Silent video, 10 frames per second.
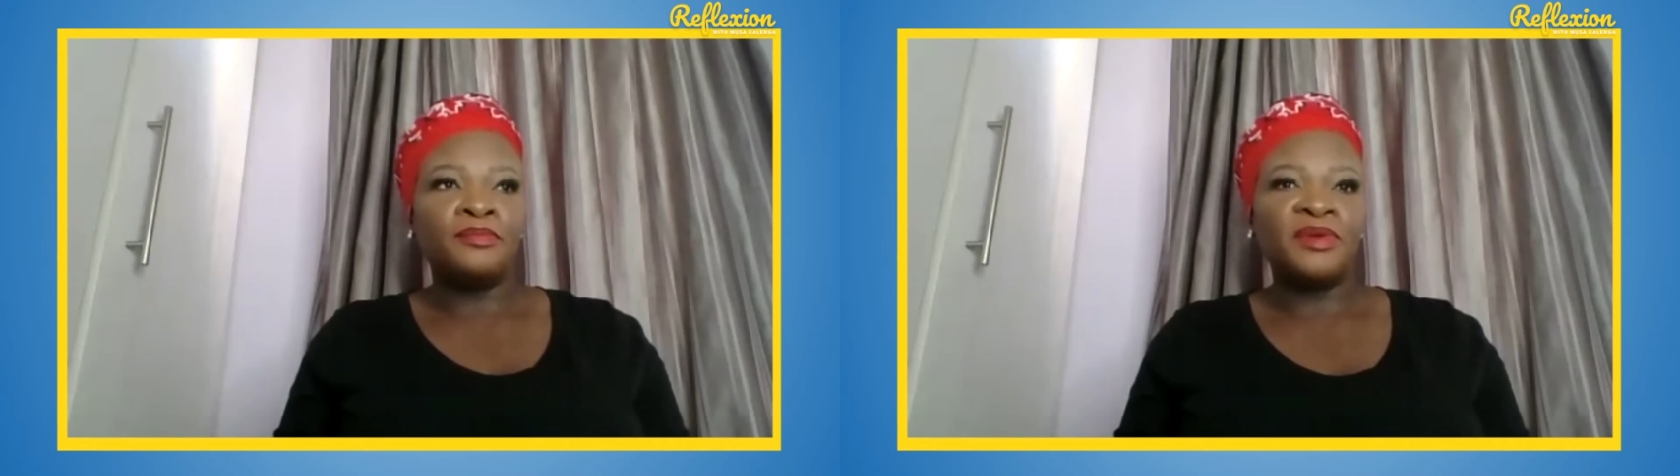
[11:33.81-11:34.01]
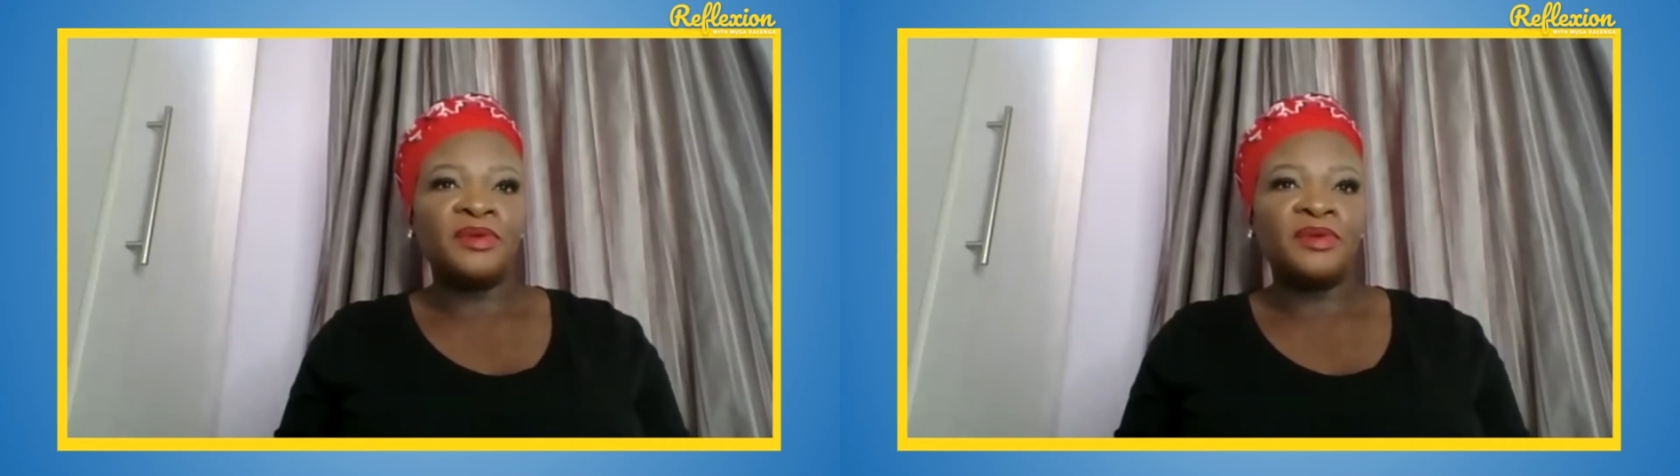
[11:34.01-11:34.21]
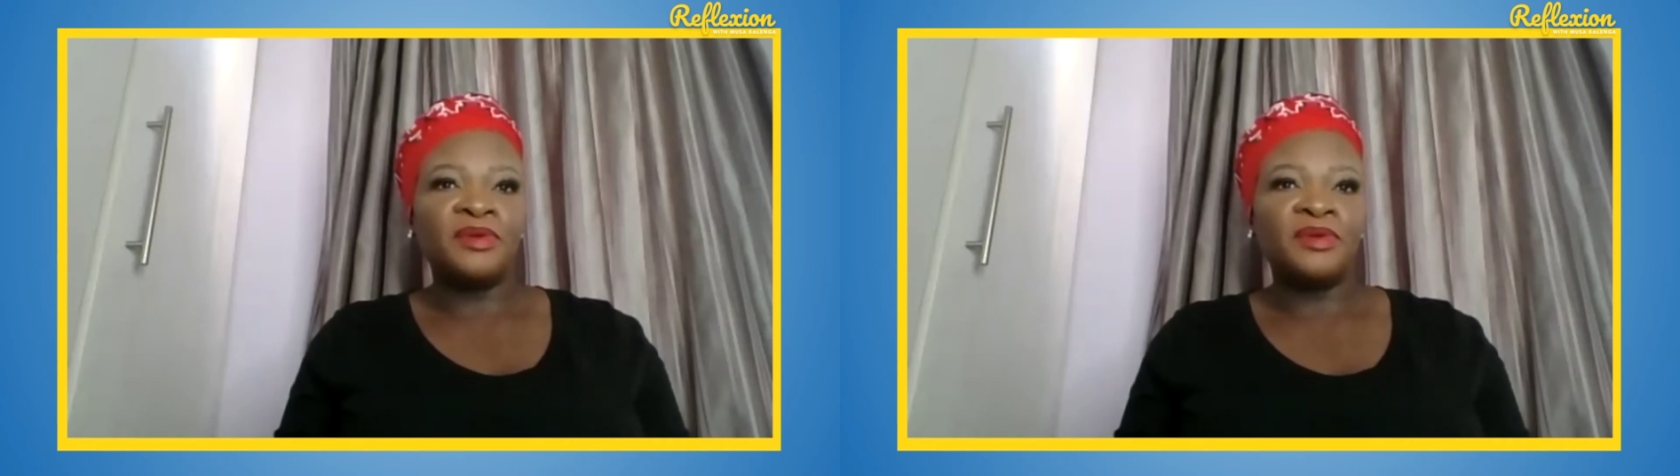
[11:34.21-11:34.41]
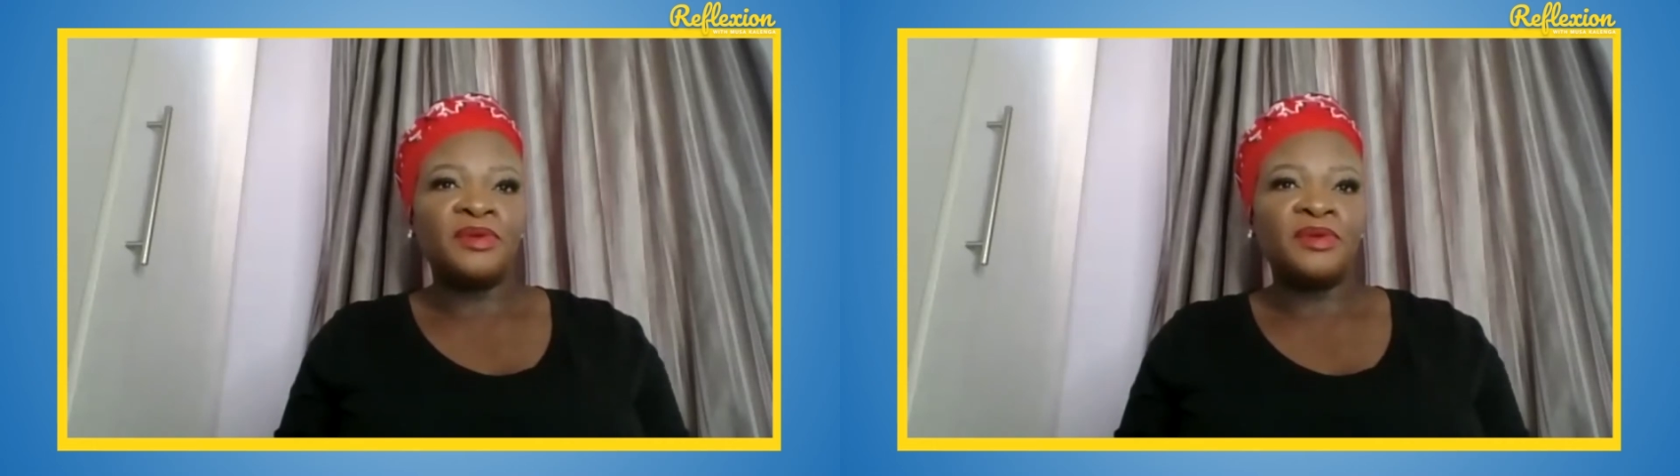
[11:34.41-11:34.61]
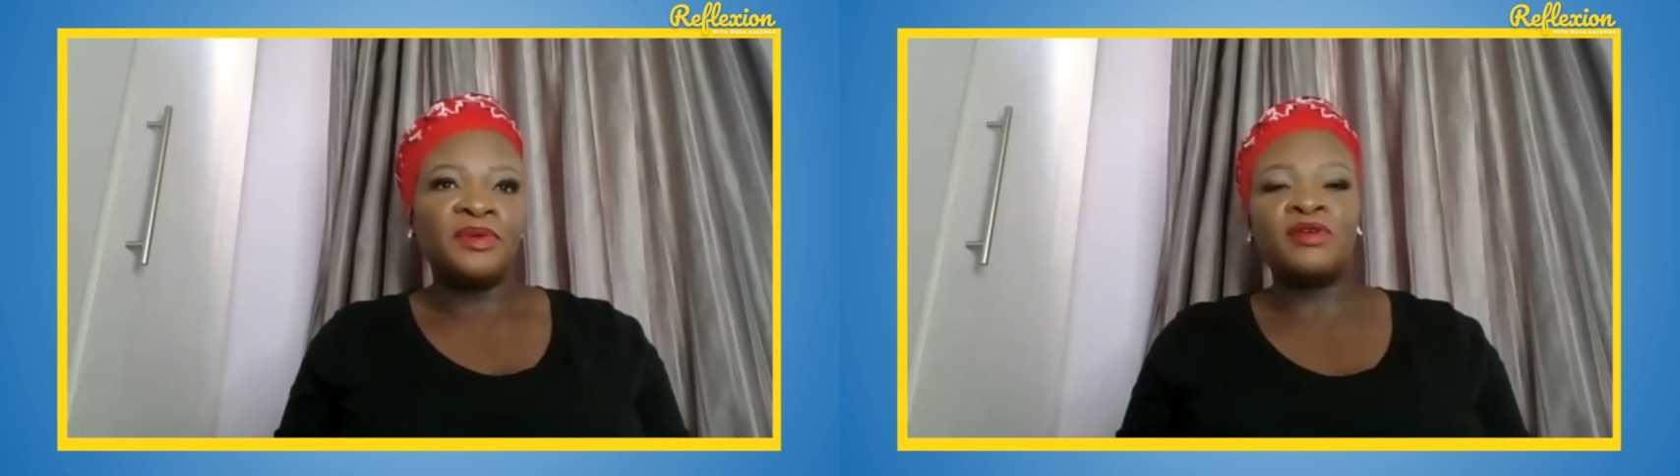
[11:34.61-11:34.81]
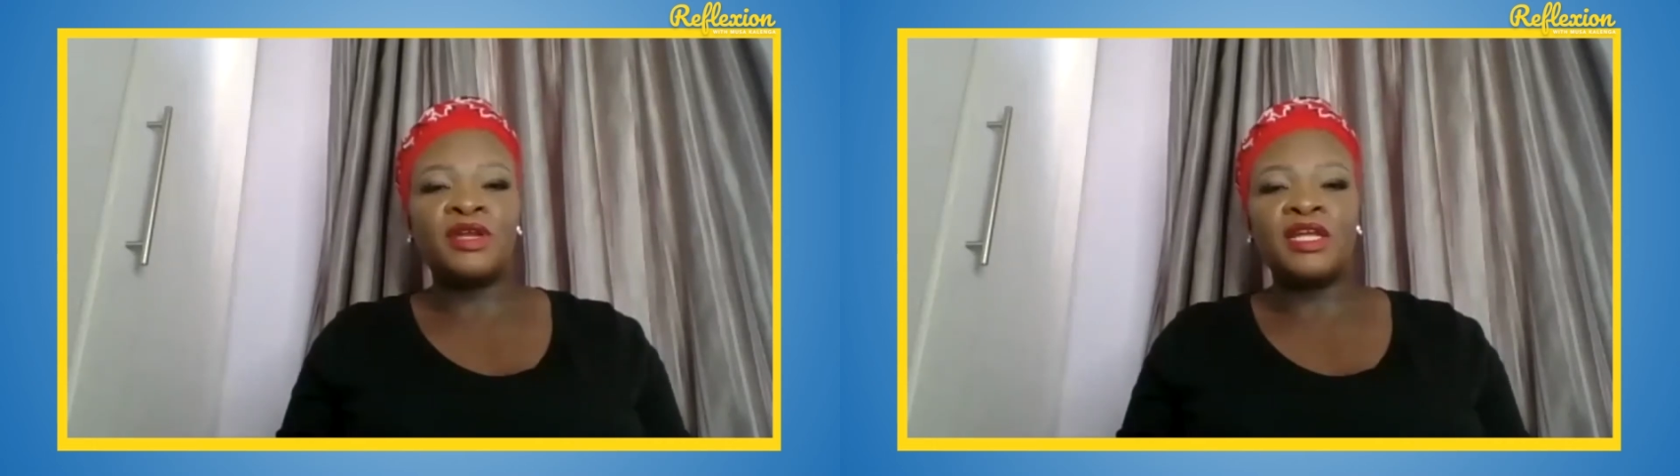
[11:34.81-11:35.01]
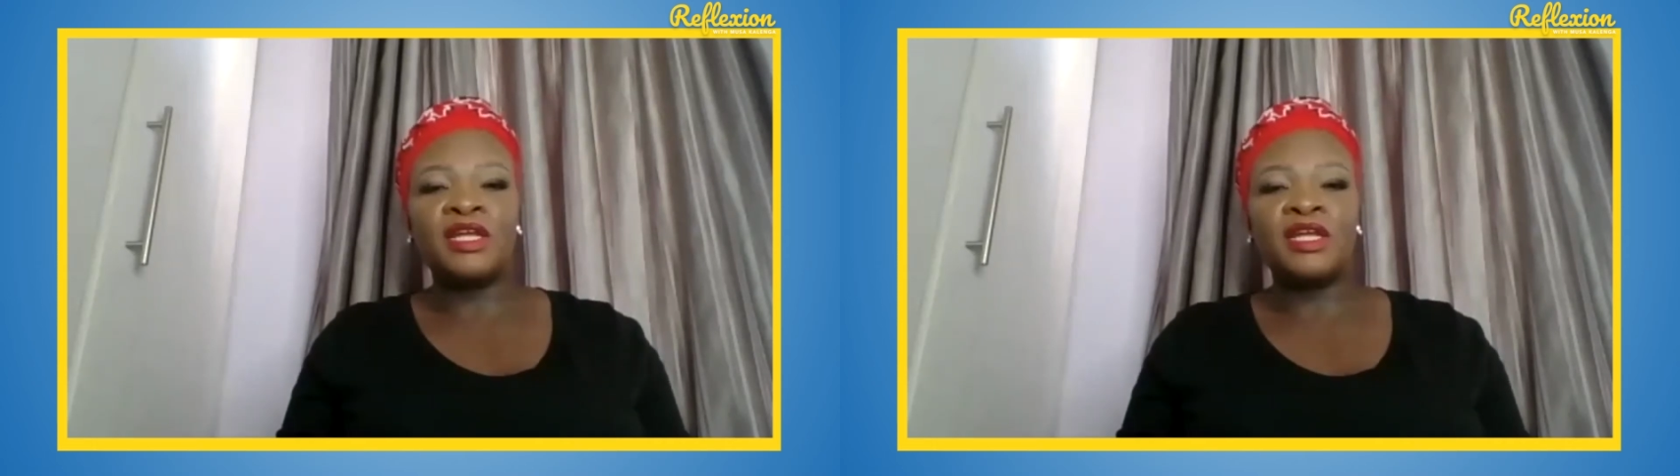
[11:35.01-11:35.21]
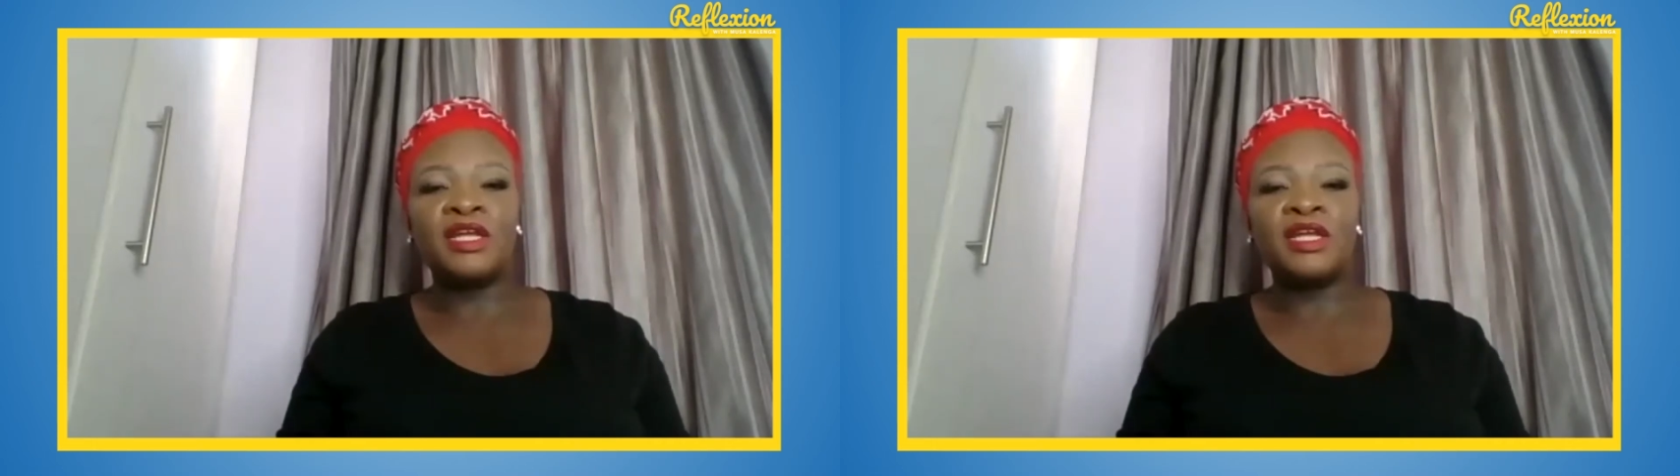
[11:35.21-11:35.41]
before you know it,
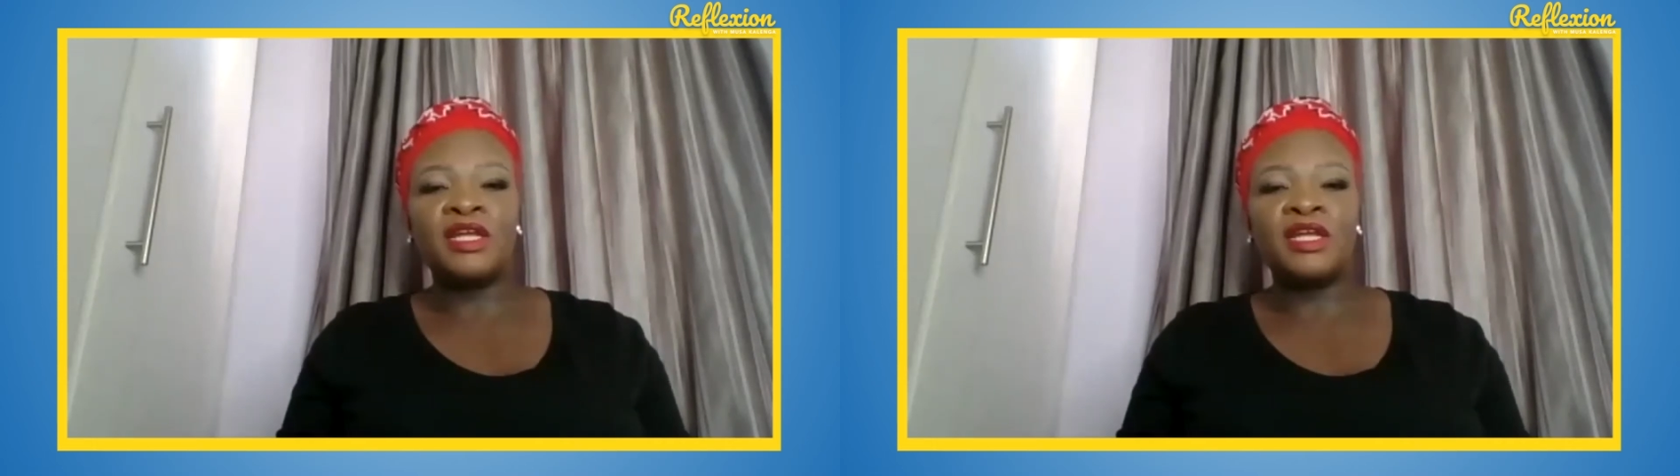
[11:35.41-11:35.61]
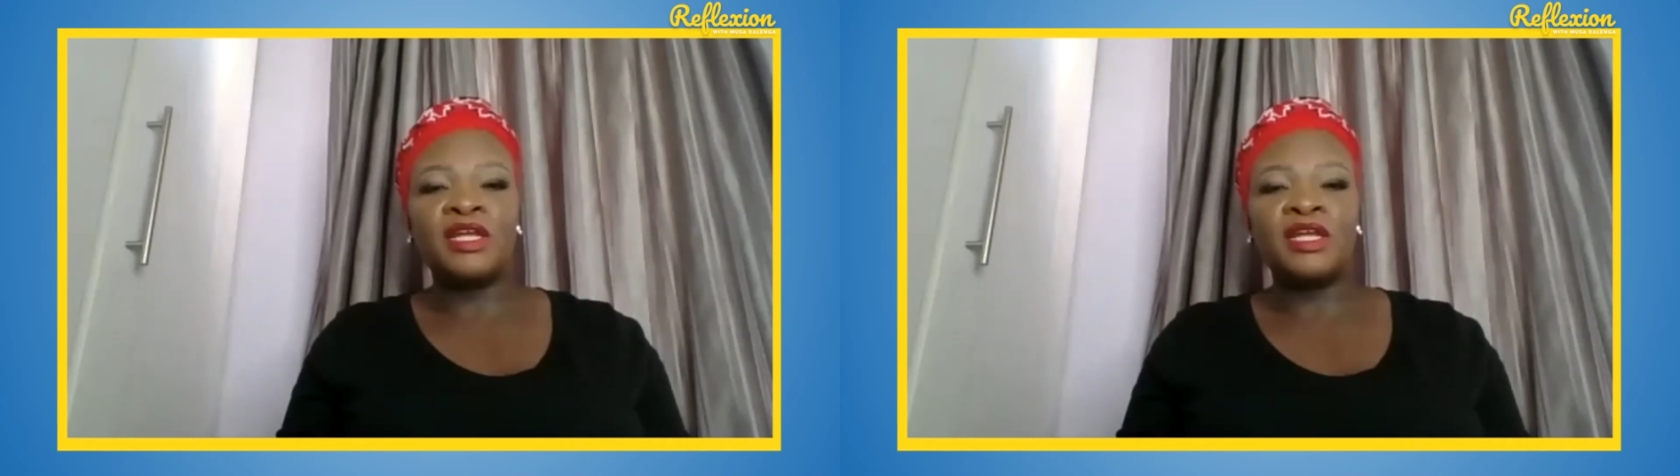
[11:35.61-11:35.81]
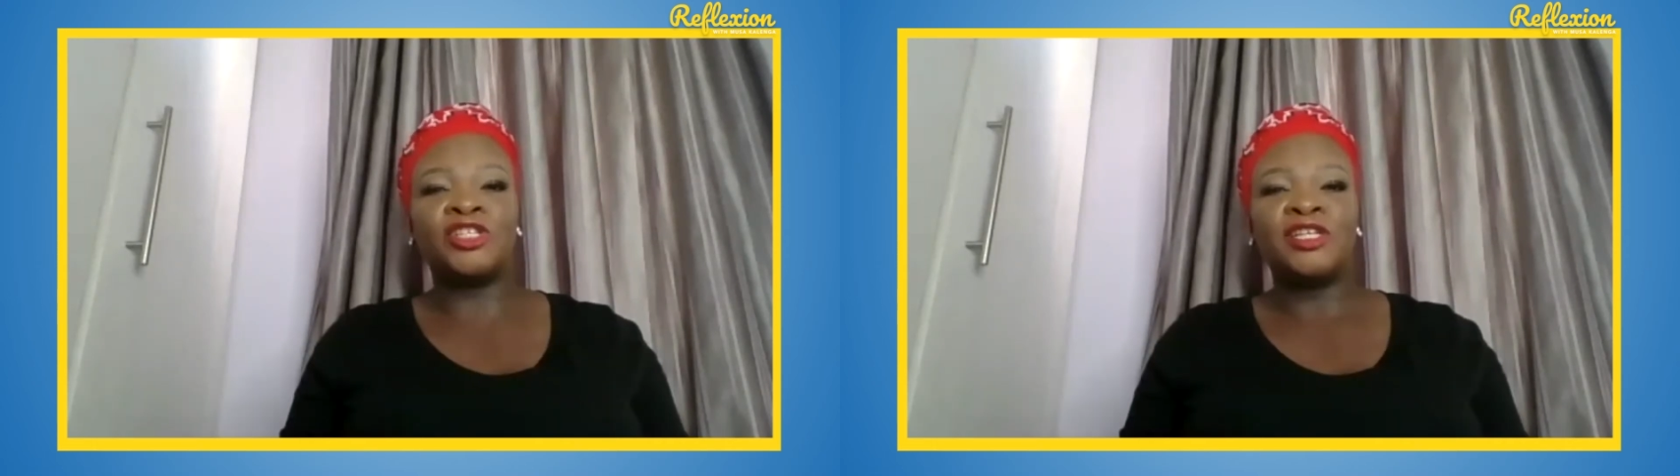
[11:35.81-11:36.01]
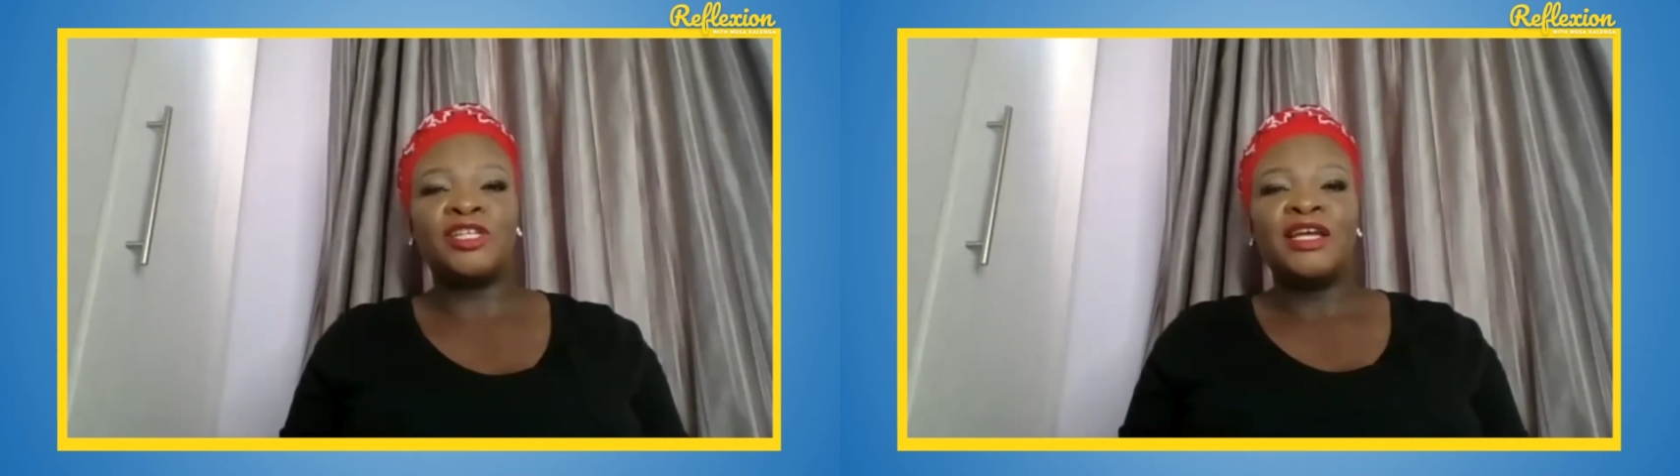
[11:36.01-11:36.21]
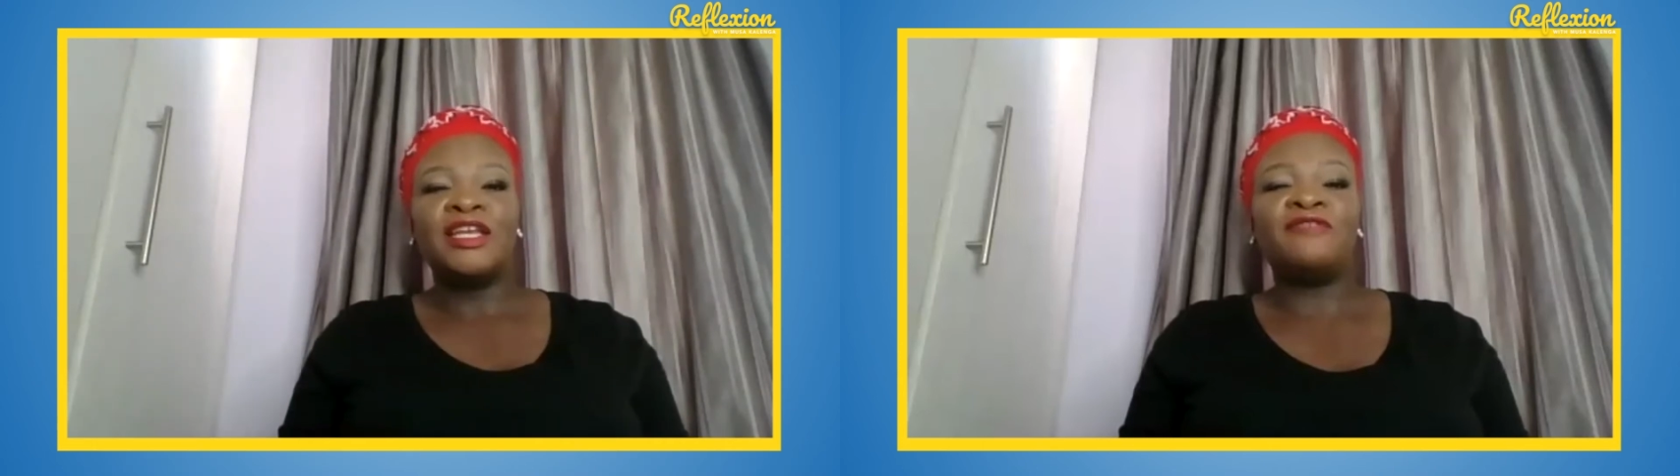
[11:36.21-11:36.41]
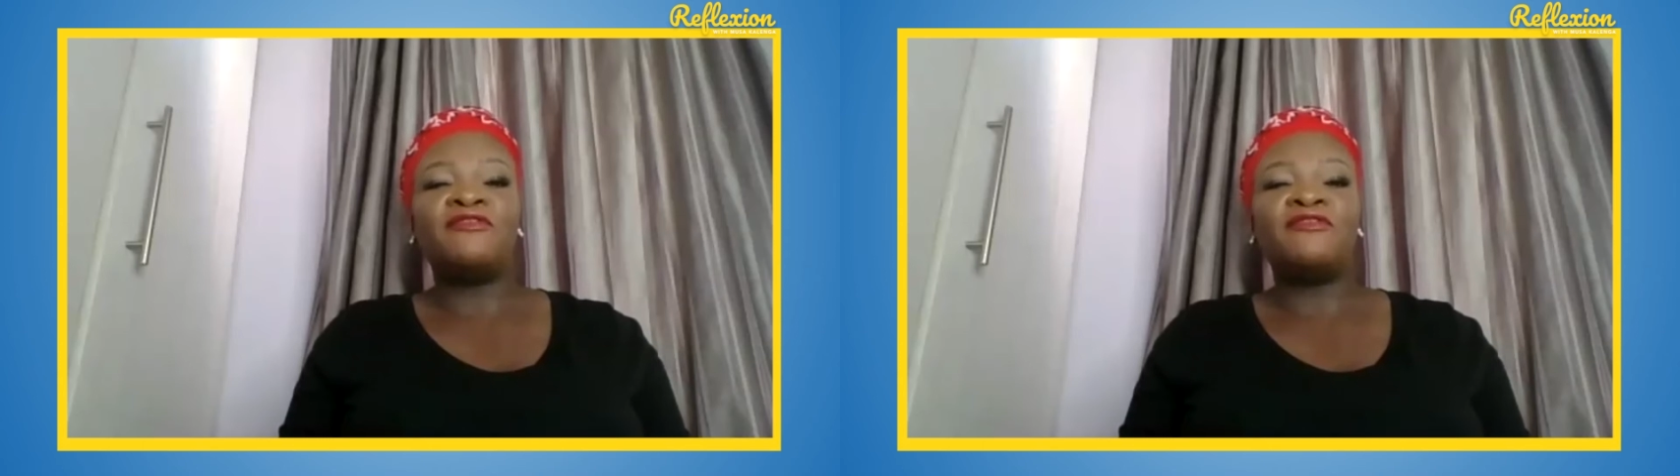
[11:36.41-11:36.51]
everyone else has had lunch.